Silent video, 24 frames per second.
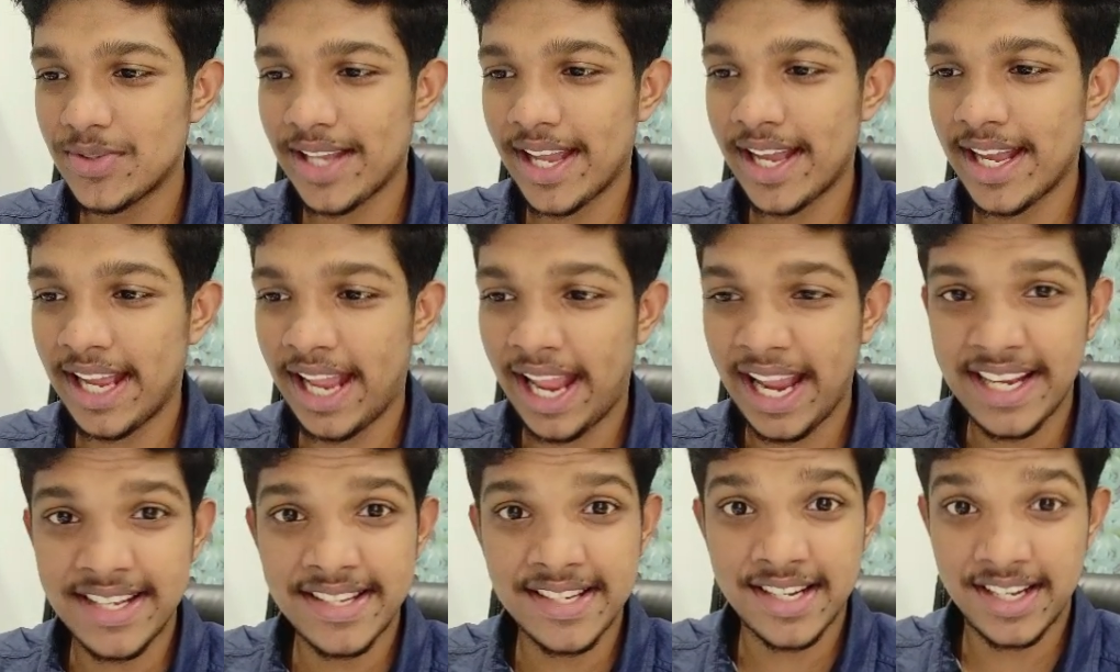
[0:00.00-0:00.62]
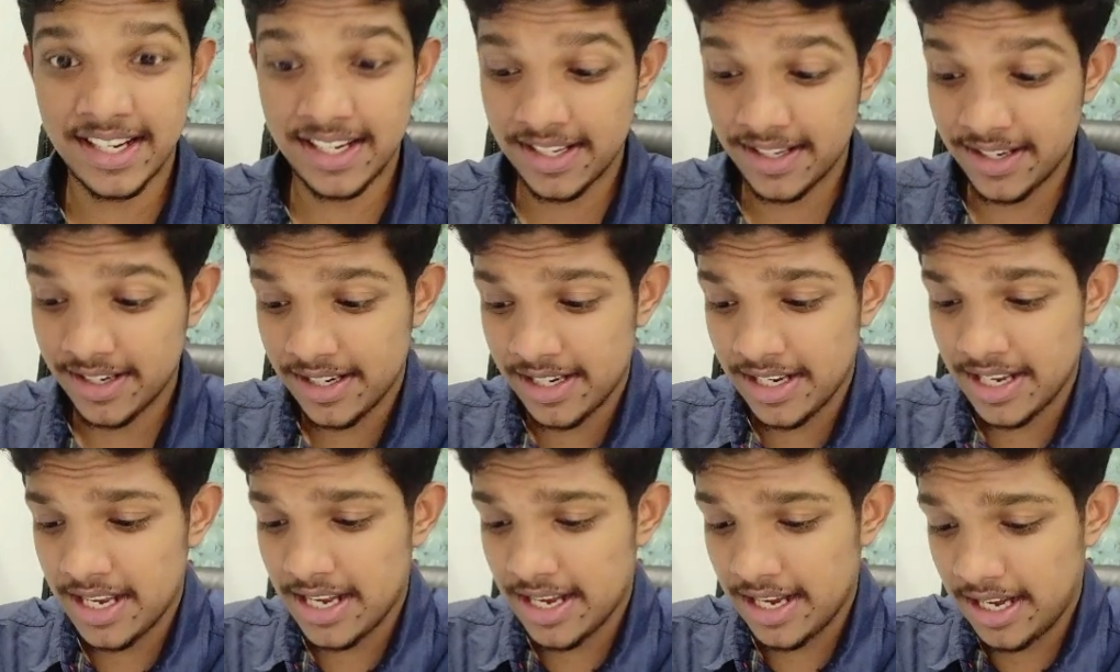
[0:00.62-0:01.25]
use a hex color.
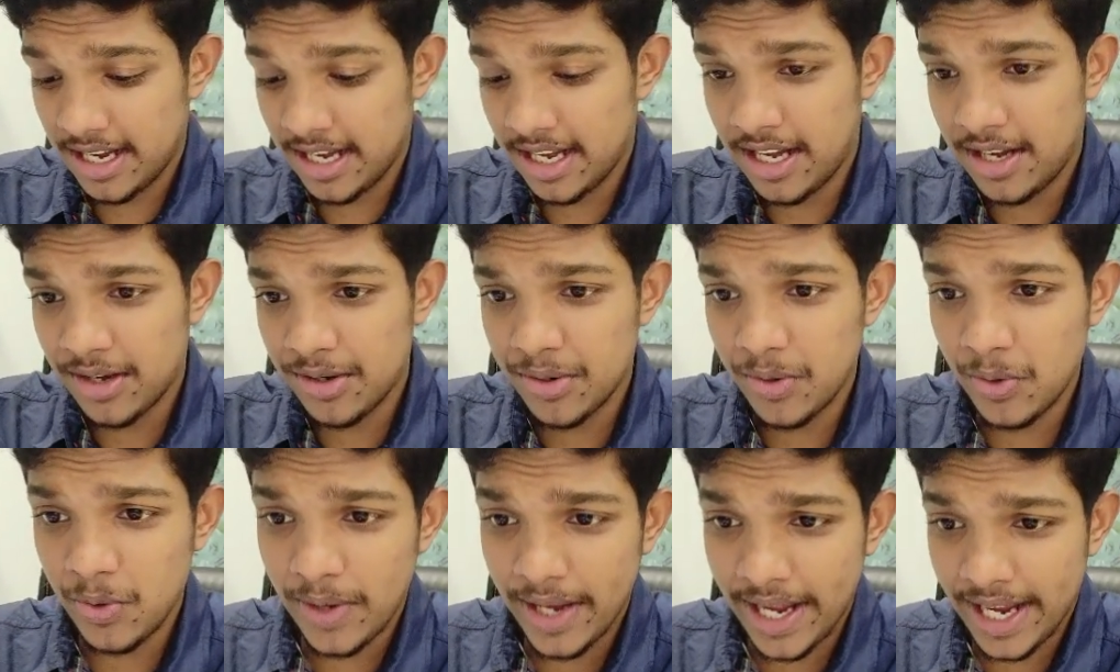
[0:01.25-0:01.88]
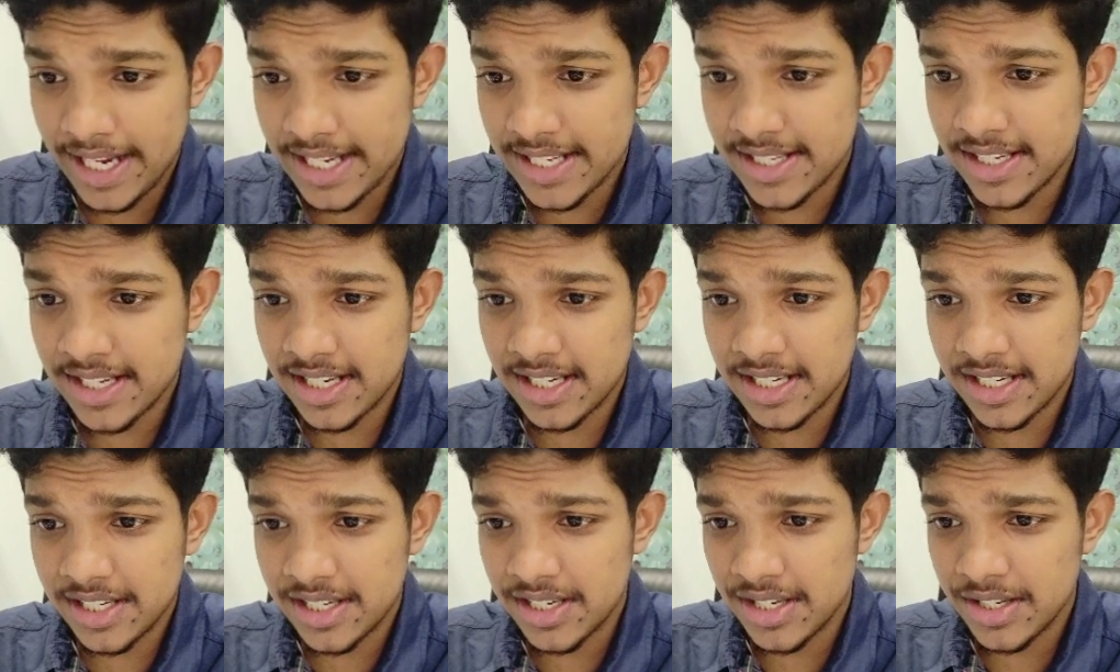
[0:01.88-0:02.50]
How hex
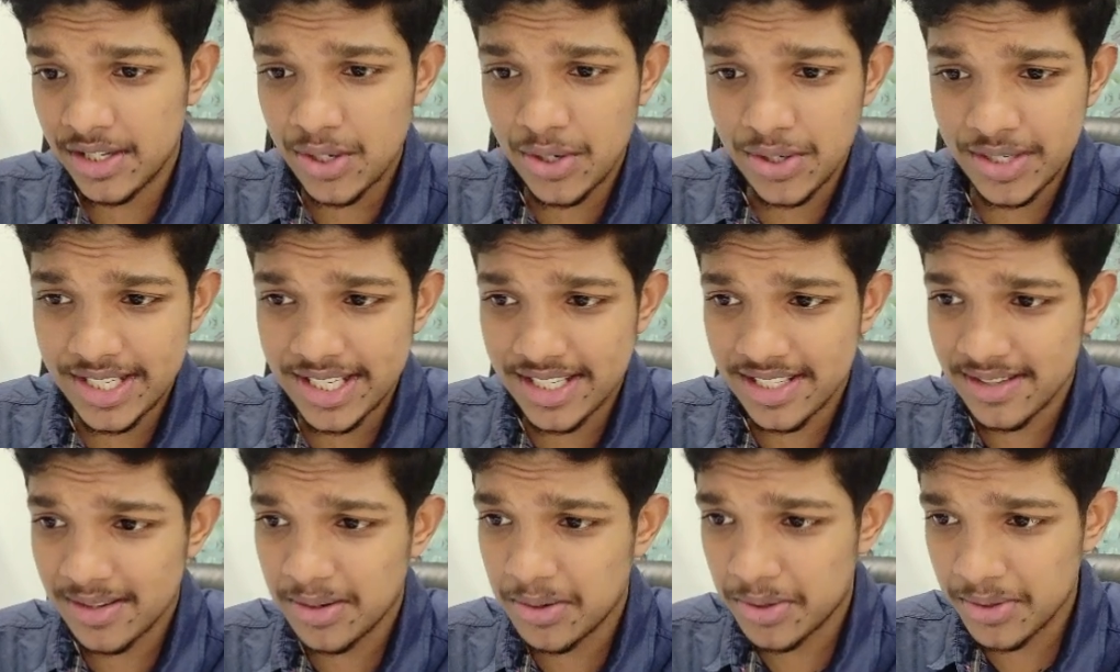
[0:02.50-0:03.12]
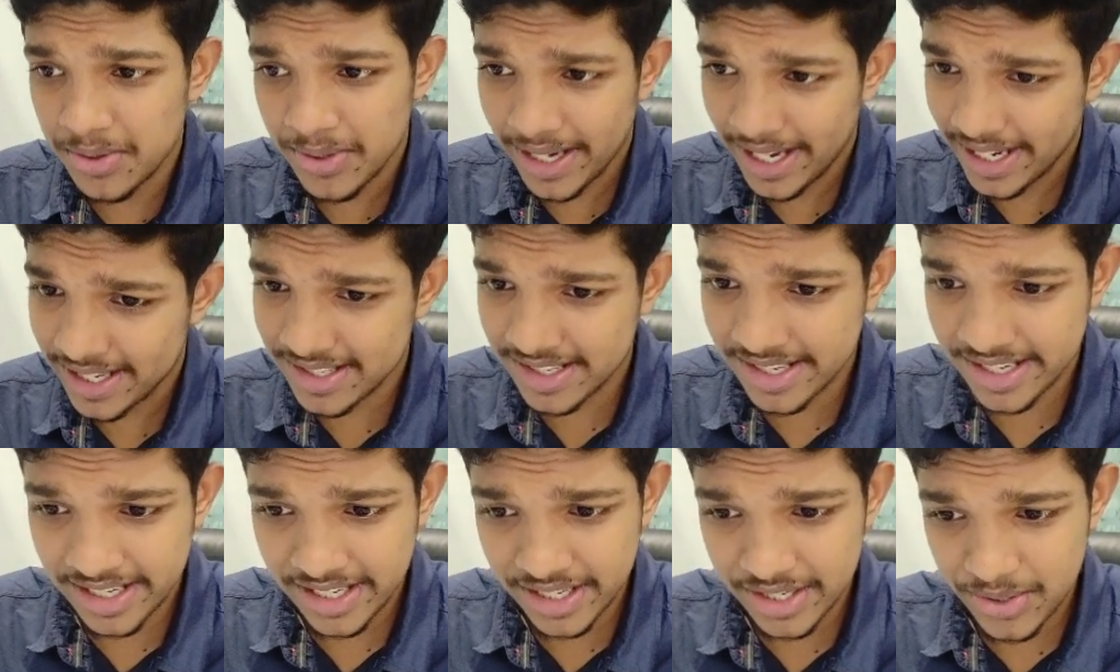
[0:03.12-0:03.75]
color? You could just go
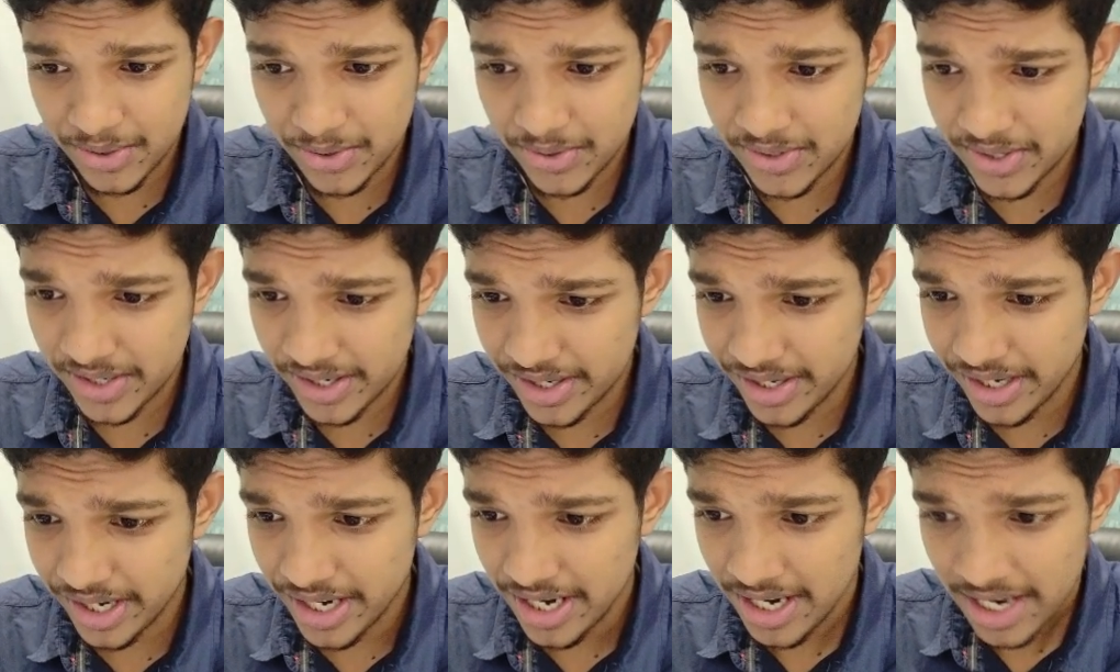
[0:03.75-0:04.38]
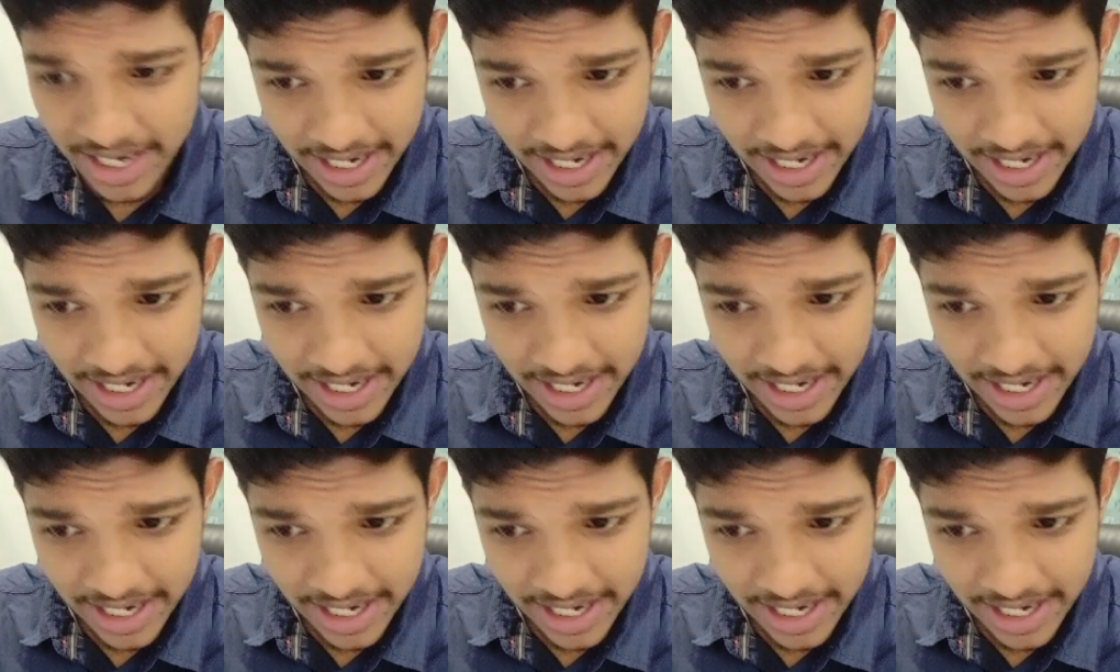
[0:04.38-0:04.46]
hex color chooser.